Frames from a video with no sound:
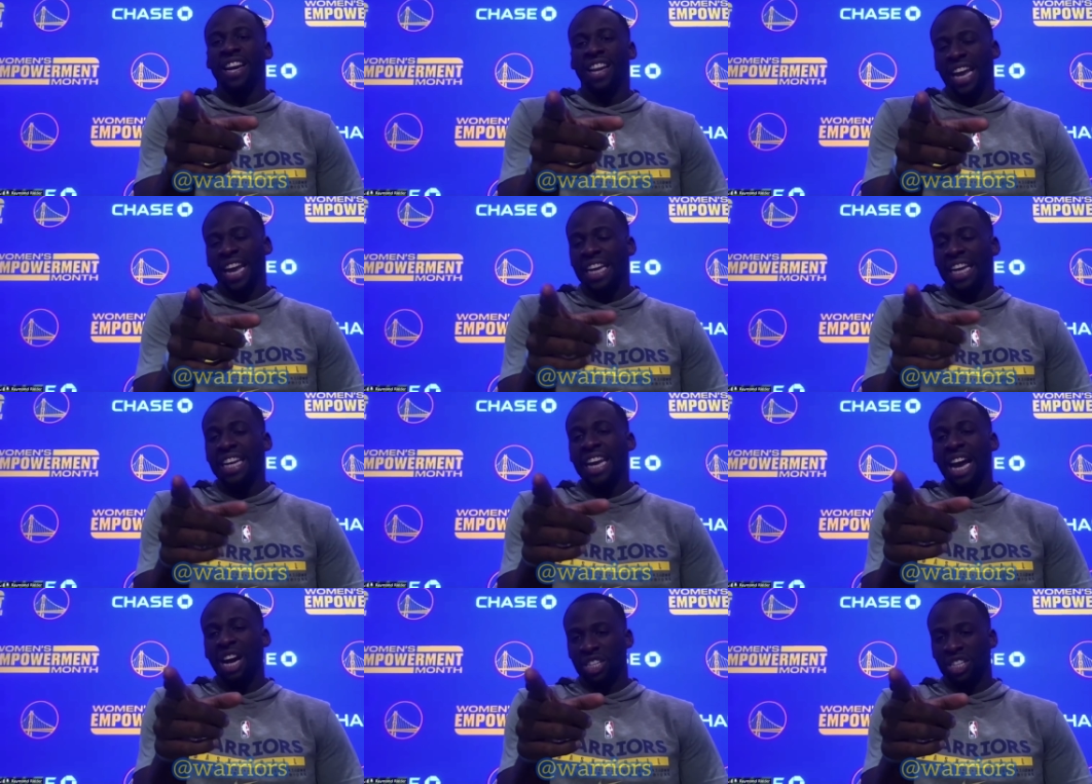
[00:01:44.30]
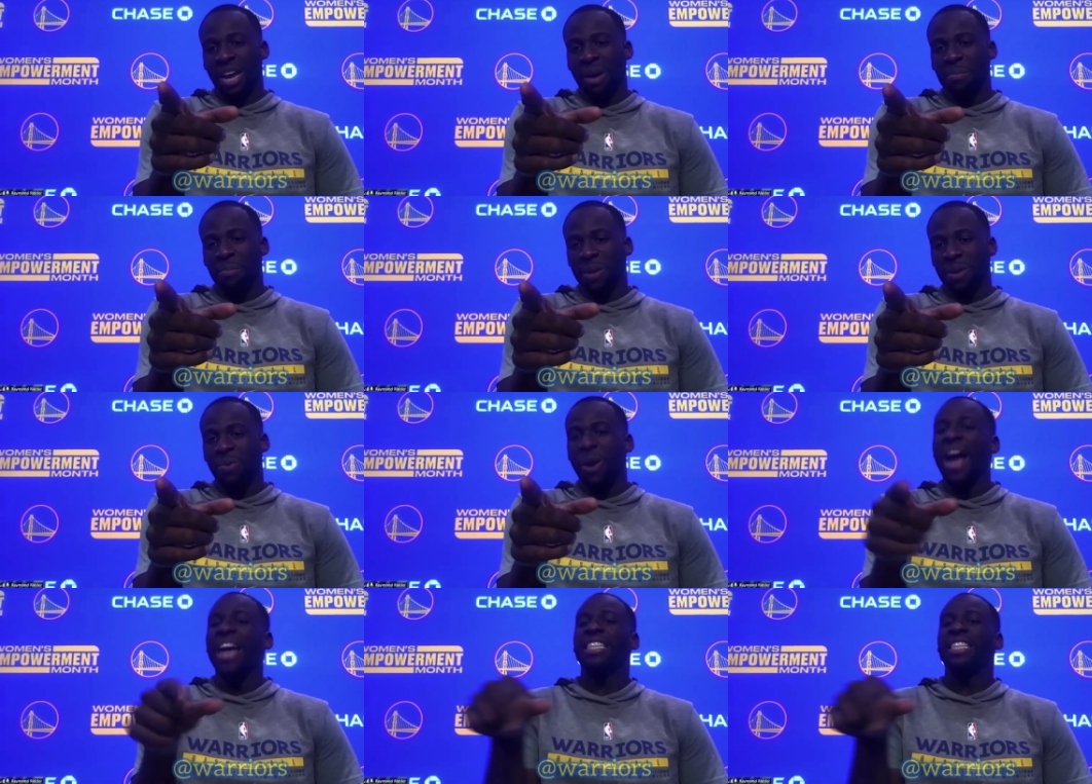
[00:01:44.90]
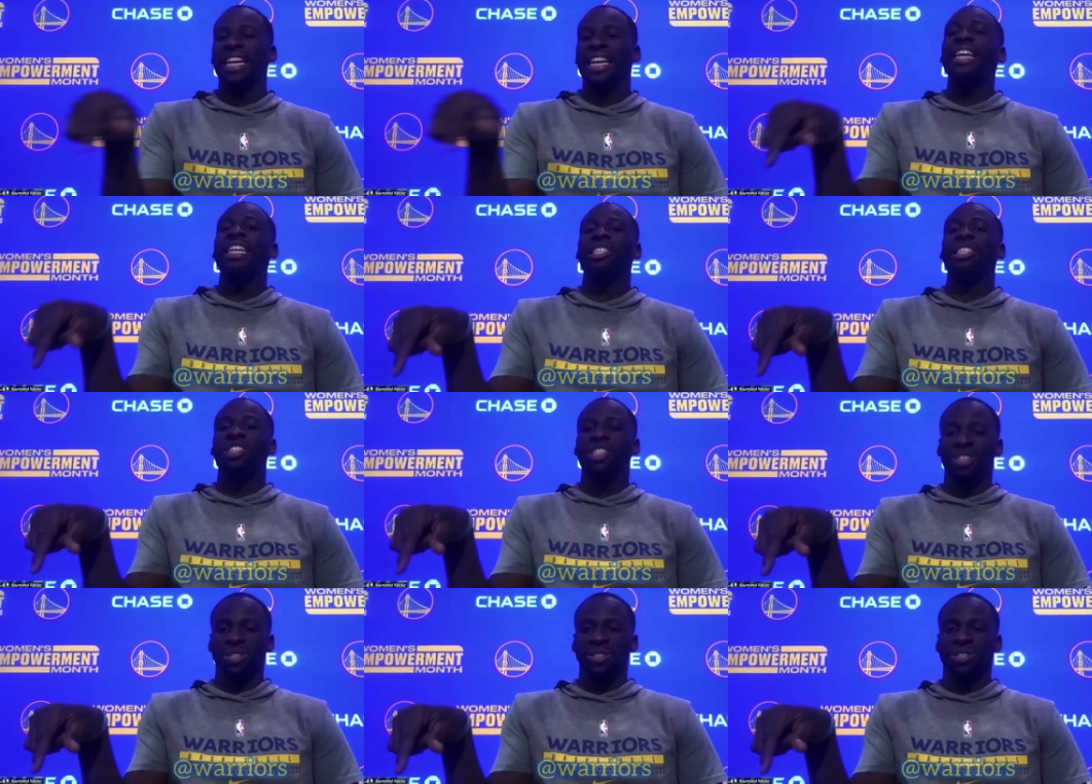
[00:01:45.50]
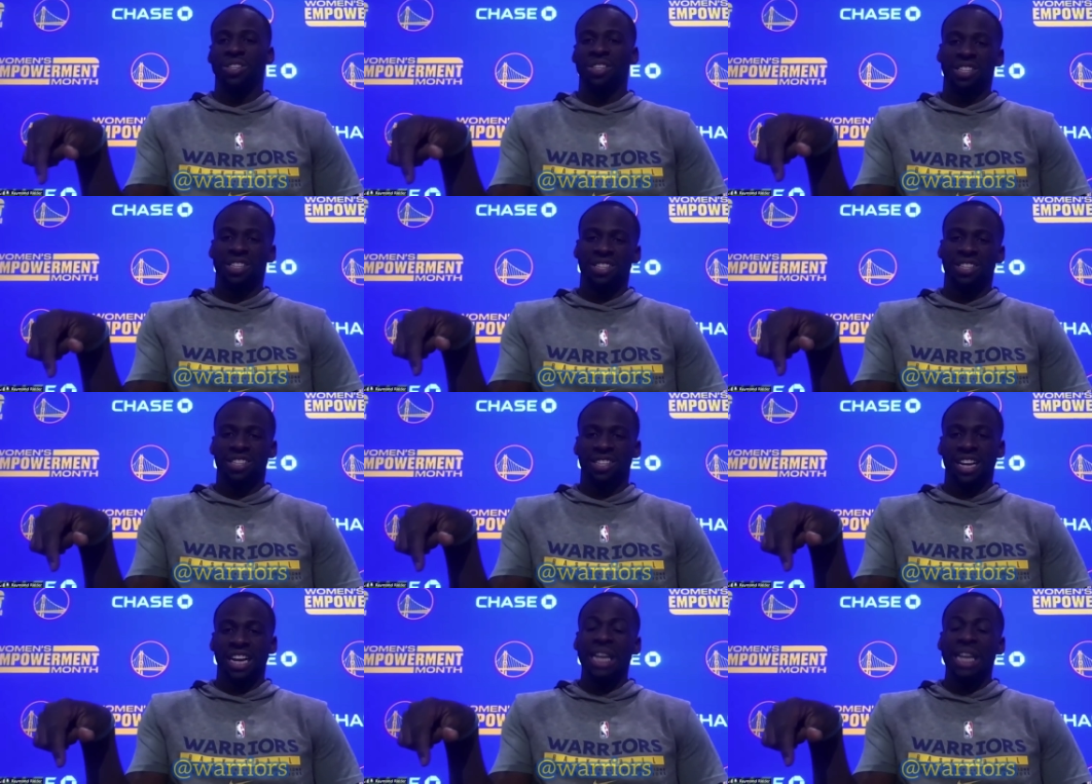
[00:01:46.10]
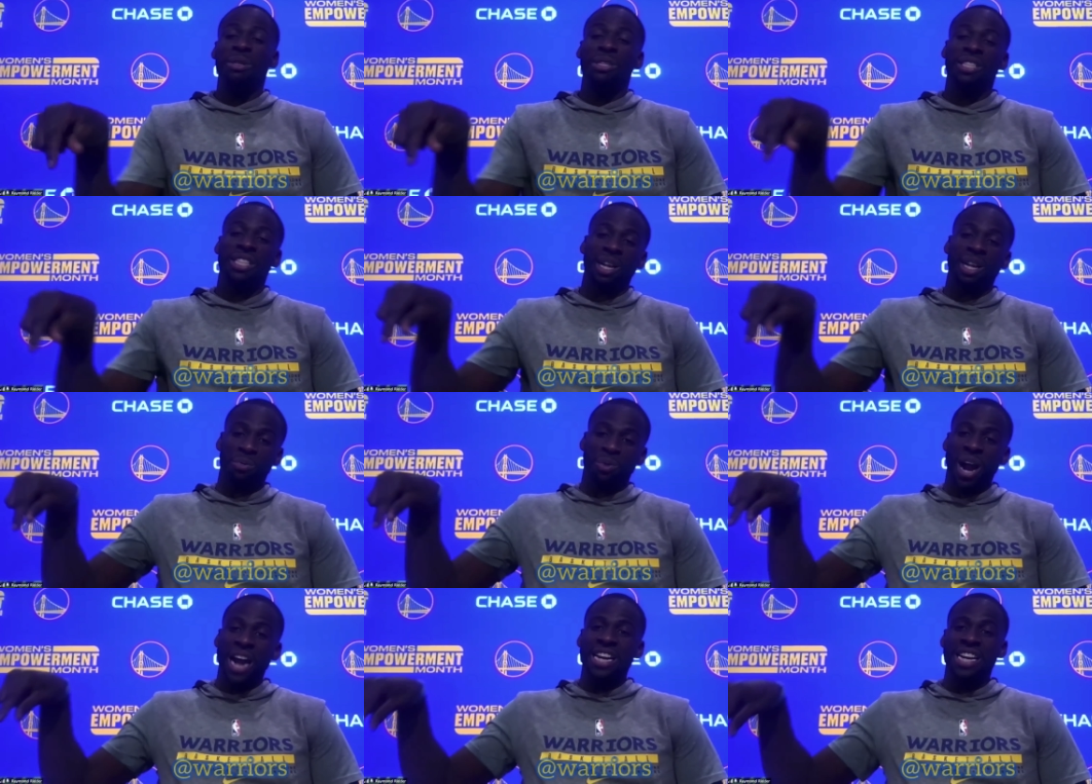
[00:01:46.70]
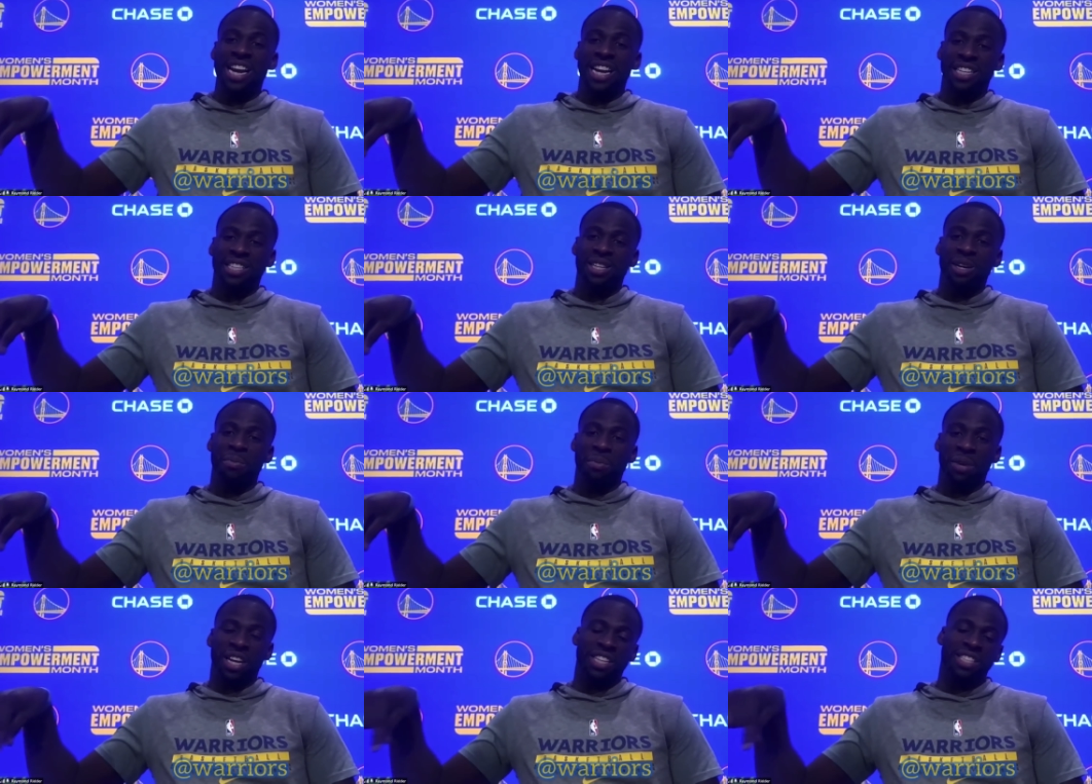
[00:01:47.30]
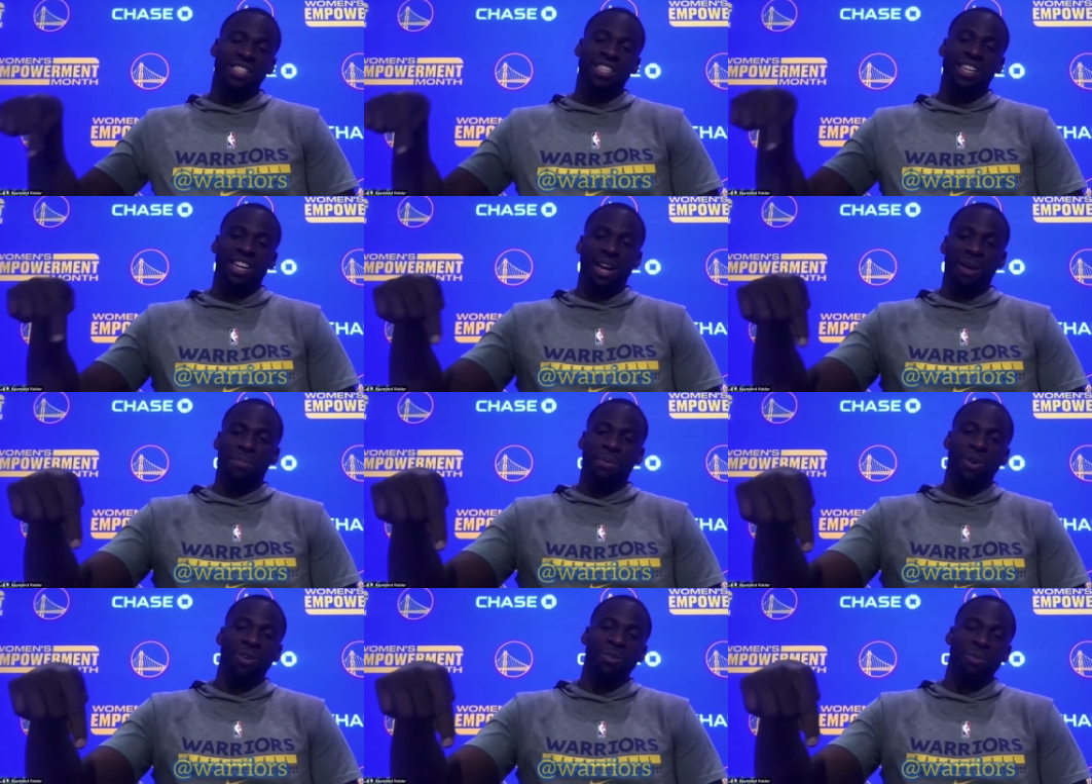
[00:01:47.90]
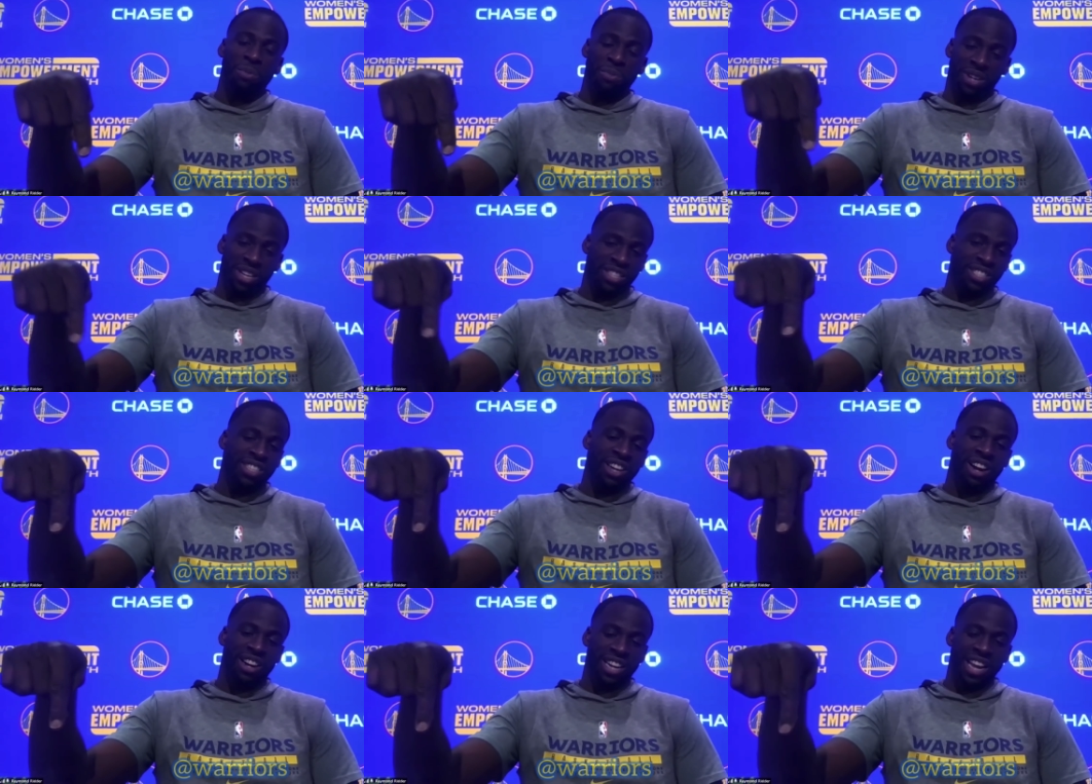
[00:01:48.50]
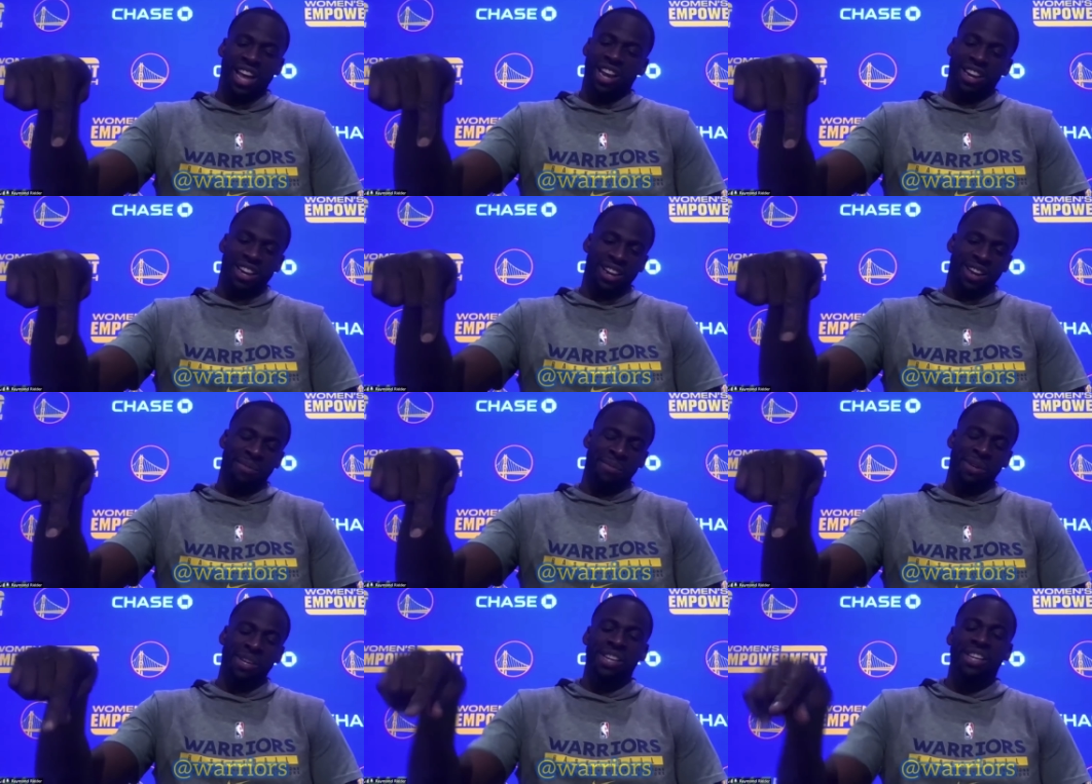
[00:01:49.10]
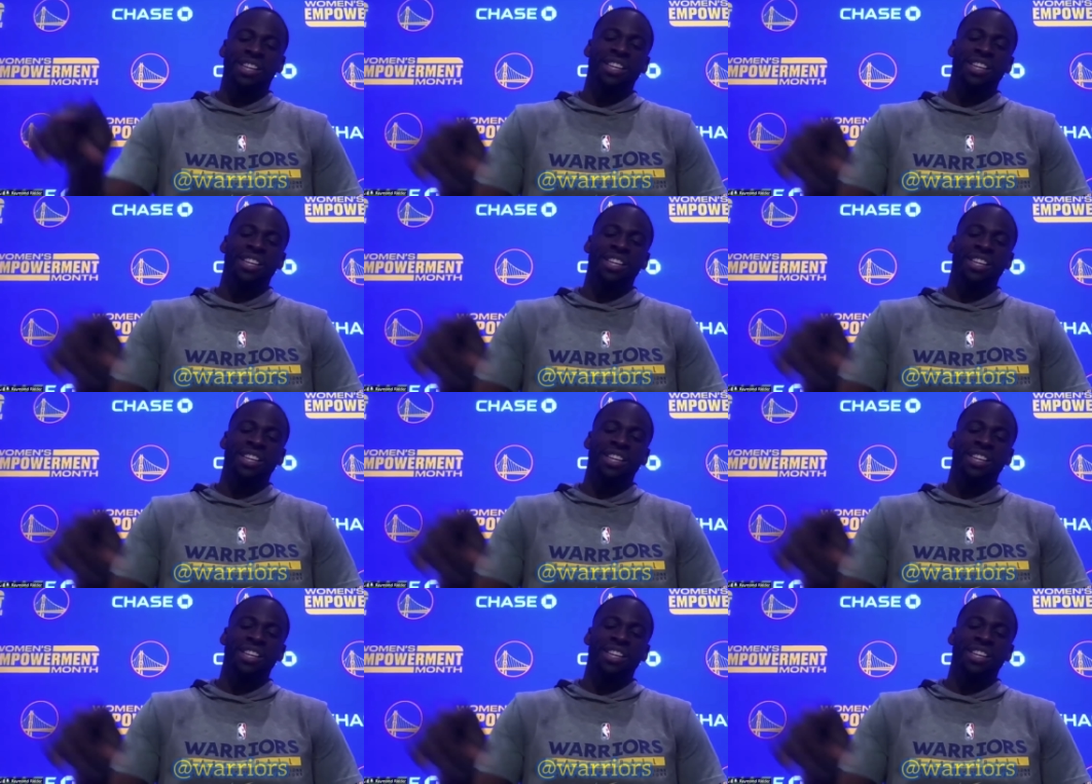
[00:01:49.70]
he yelled at me right then too. He was sitting right next to me. He stood up over me and started yelling at me.